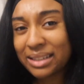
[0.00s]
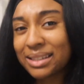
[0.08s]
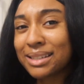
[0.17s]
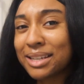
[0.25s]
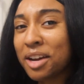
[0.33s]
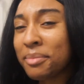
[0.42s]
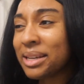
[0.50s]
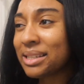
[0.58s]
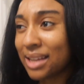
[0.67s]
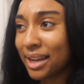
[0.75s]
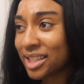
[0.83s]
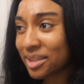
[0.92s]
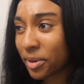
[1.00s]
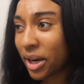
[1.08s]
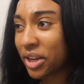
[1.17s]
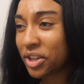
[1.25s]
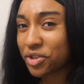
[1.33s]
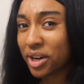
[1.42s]
see, now my science
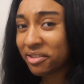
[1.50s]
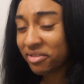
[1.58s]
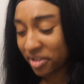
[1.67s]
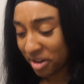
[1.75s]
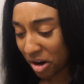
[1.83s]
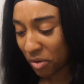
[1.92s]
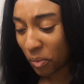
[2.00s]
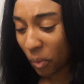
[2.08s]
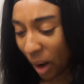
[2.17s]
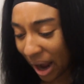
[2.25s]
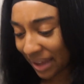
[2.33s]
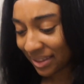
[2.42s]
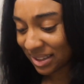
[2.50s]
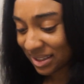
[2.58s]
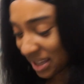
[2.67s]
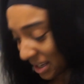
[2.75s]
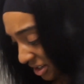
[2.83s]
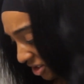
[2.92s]
brain is trying to figure out why this
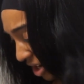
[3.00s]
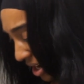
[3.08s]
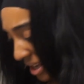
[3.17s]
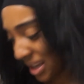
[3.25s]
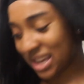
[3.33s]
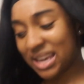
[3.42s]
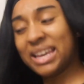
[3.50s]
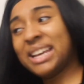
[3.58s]
thing is shedding.